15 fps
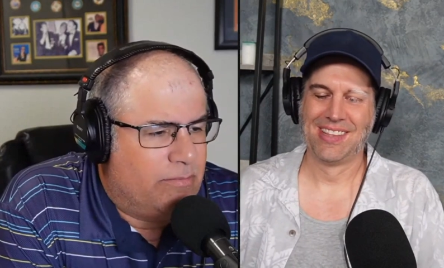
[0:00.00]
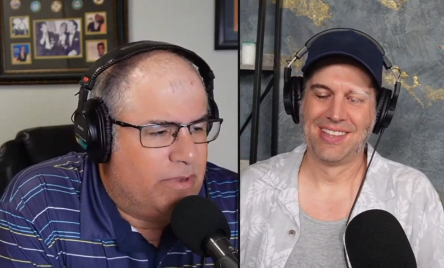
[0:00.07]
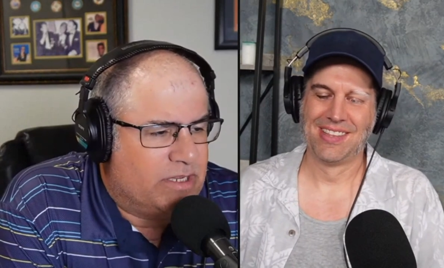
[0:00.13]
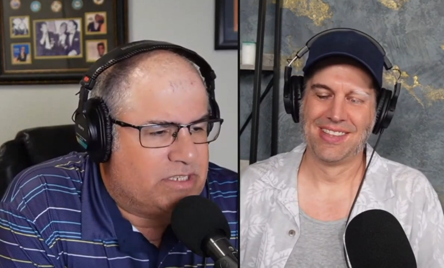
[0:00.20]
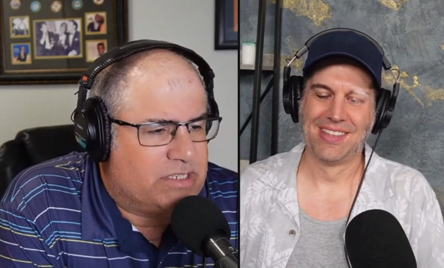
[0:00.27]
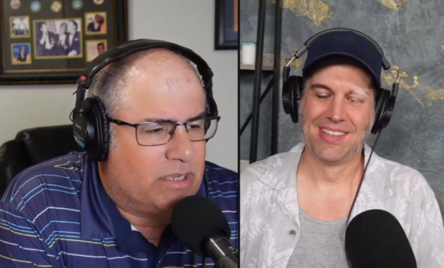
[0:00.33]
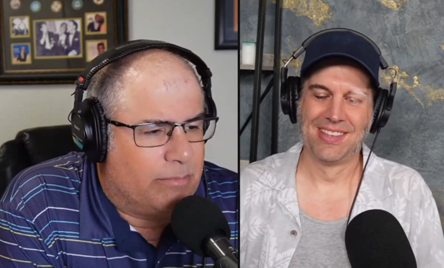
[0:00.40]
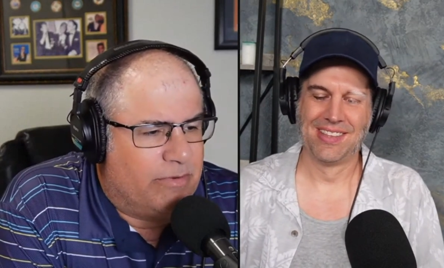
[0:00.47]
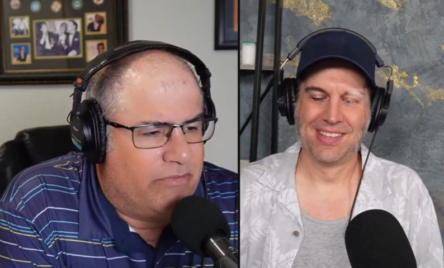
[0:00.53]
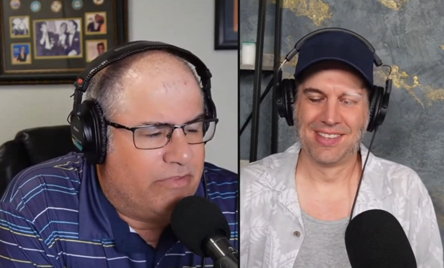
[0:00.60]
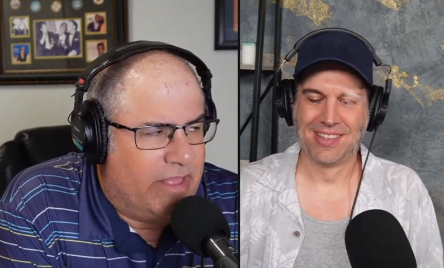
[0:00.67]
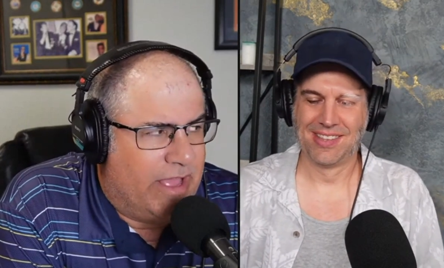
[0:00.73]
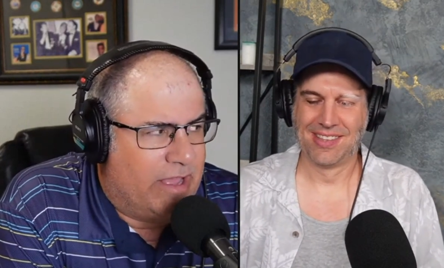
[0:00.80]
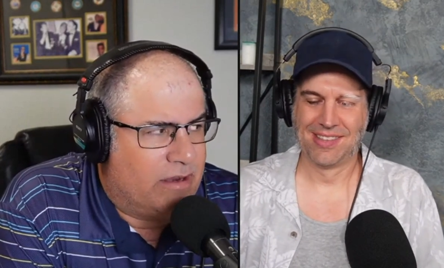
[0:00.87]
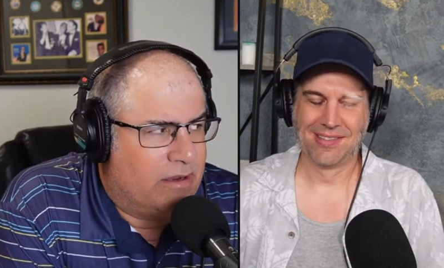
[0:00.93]
Speaker 1: missed some of
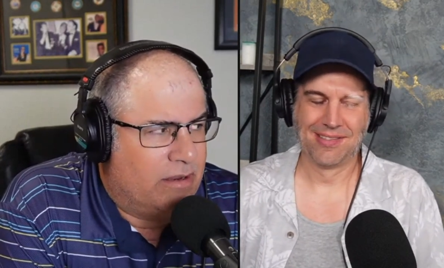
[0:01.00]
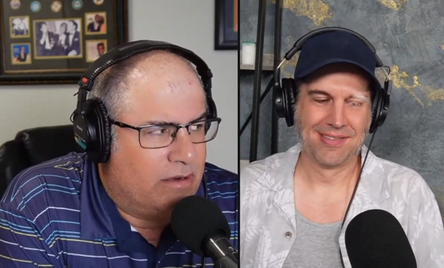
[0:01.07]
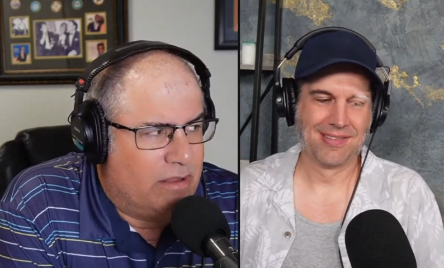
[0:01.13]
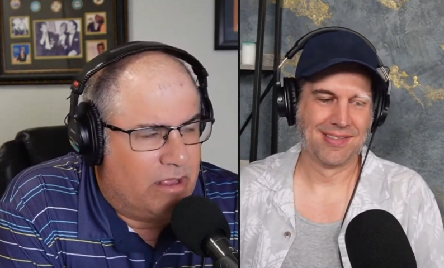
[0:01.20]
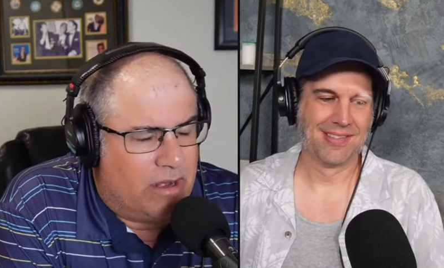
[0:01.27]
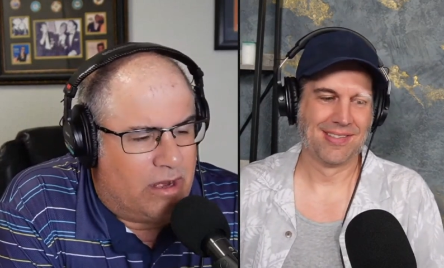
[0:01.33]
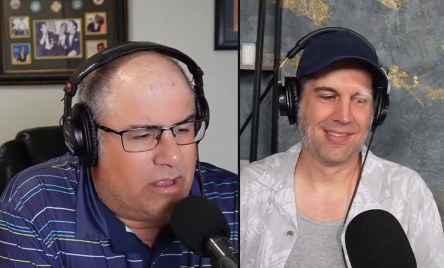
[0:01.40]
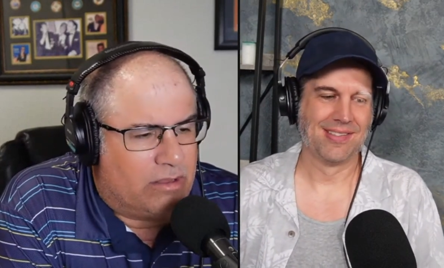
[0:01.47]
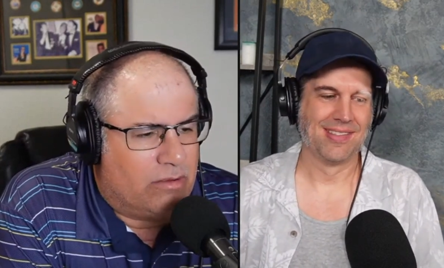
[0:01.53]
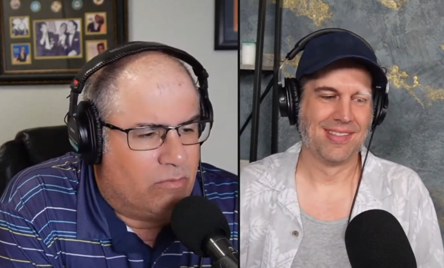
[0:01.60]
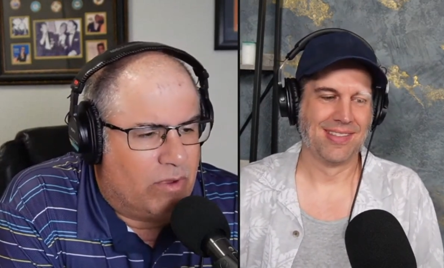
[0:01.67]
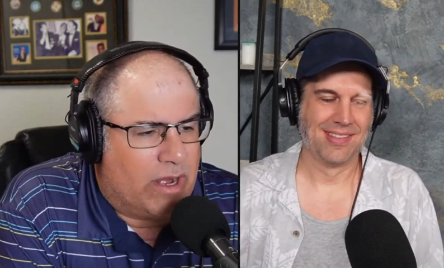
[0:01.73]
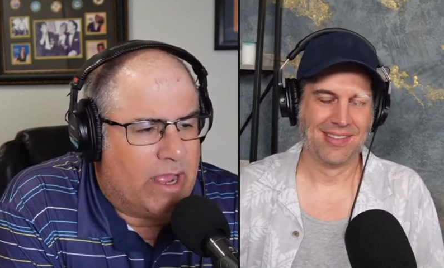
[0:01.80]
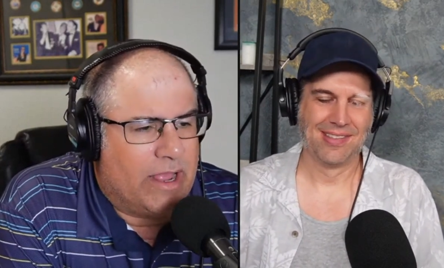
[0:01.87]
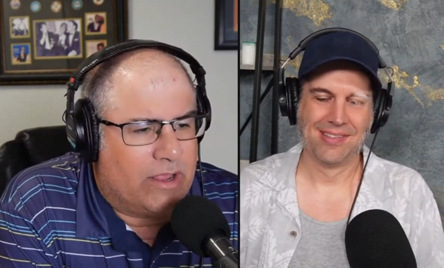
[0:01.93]
that and, and uh,
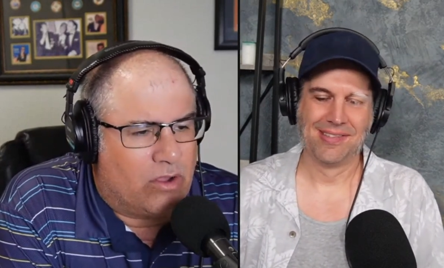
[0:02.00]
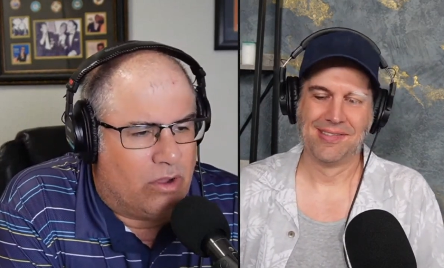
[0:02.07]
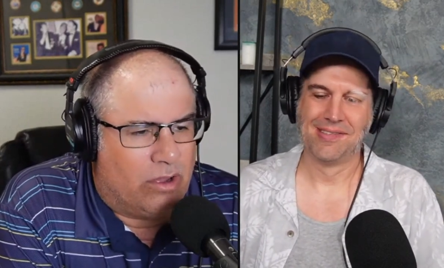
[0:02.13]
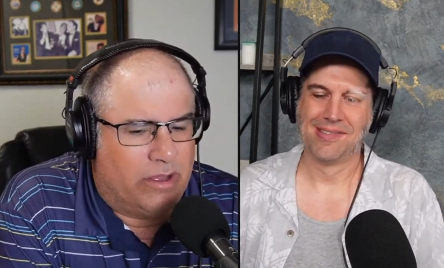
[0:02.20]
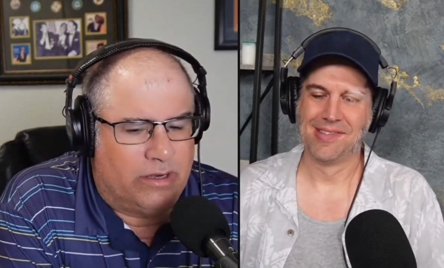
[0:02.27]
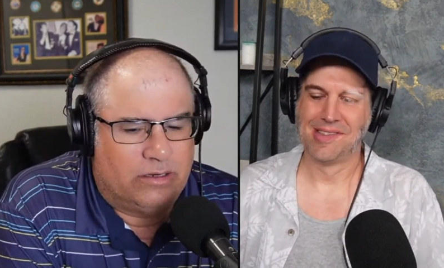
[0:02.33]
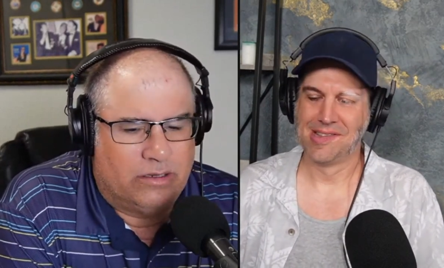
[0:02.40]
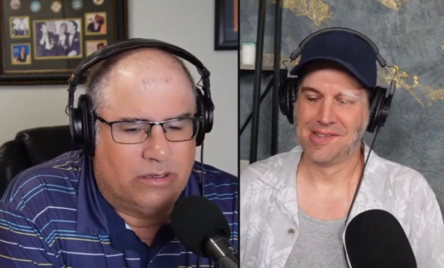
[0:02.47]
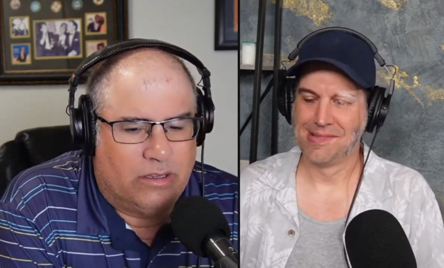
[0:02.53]
what I caught.